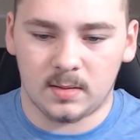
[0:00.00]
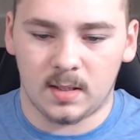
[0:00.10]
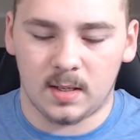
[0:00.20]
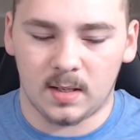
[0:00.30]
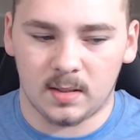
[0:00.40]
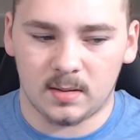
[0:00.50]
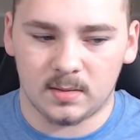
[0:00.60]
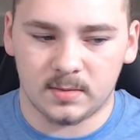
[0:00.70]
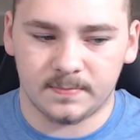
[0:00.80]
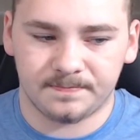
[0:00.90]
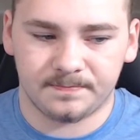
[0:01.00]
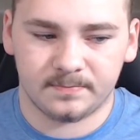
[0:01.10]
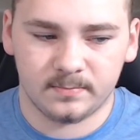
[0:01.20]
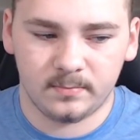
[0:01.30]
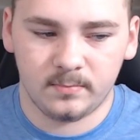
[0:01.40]
uh,
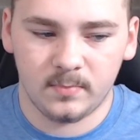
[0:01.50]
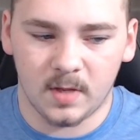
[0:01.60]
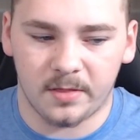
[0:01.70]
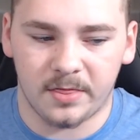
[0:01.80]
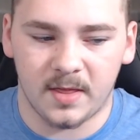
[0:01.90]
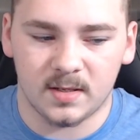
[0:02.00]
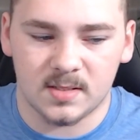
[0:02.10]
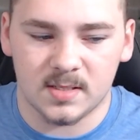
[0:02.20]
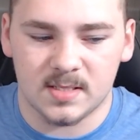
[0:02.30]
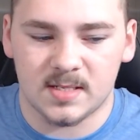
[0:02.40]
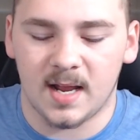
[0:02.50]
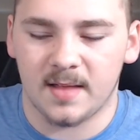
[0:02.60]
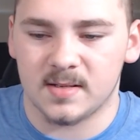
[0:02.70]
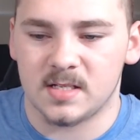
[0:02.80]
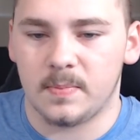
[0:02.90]
a thing to sit on
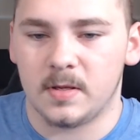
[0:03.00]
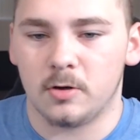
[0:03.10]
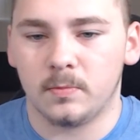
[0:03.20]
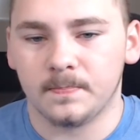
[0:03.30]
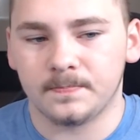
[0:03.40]
the CPU.